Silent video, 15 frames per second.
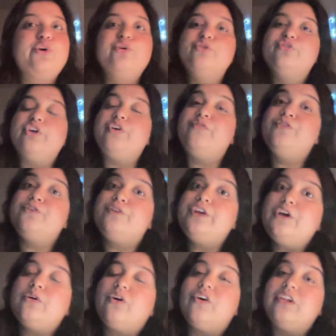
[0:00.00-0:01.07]
So if you
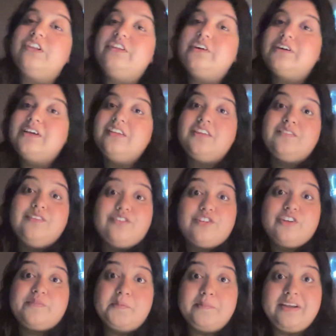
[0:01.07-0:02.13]
recall the conservation
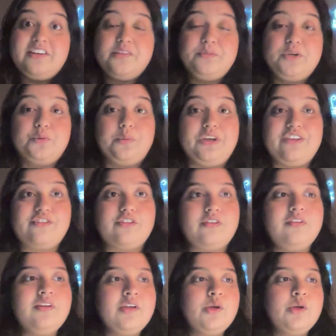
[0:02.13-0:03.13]
of momentum equation,